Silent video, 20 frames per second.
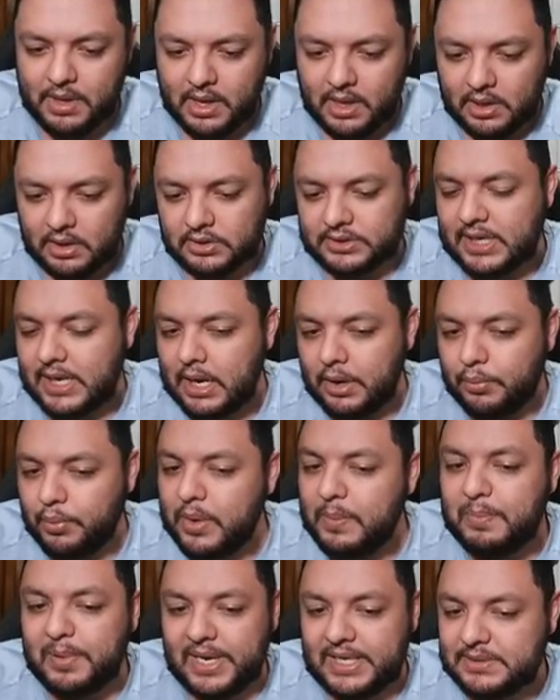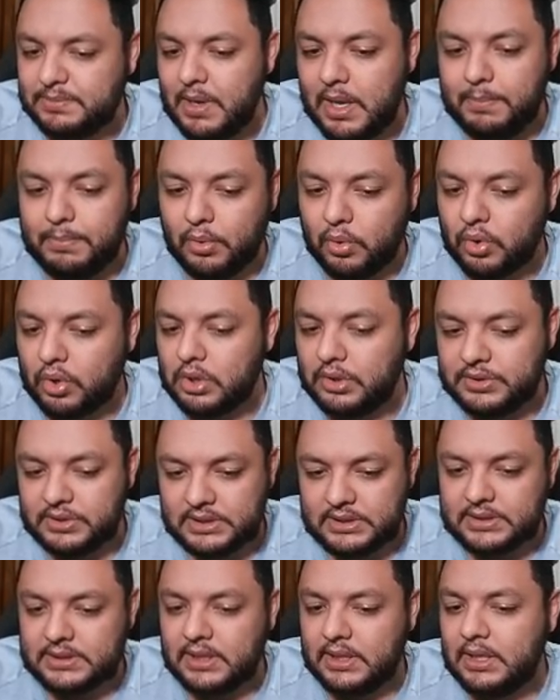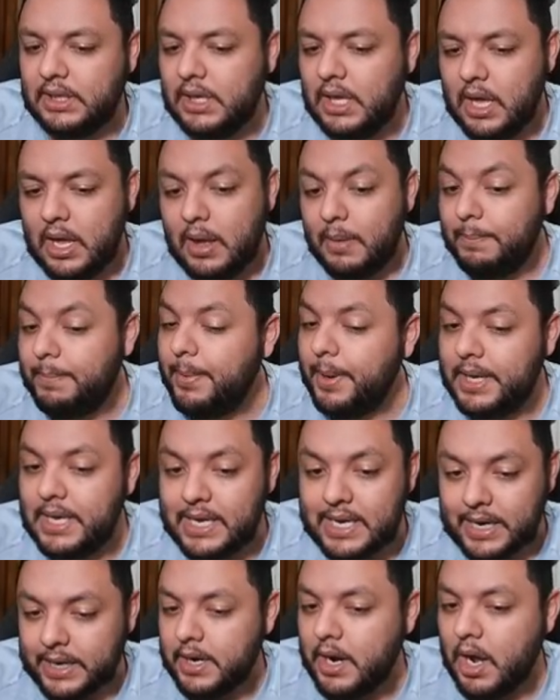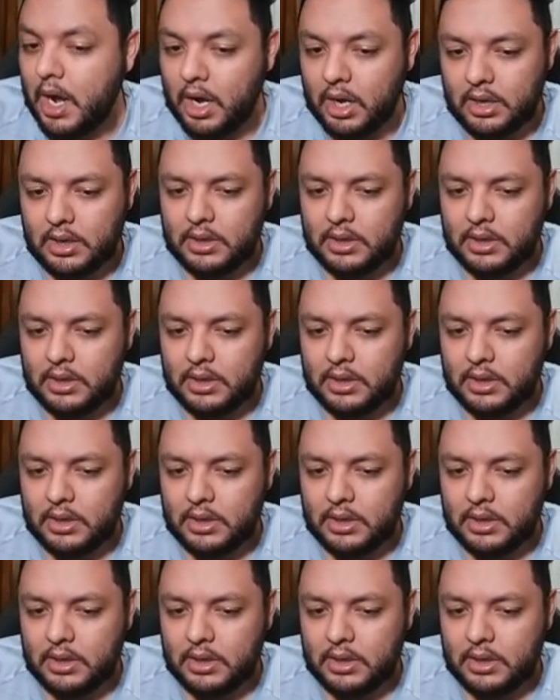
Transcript: because I can replace my board consistently, but he cannot.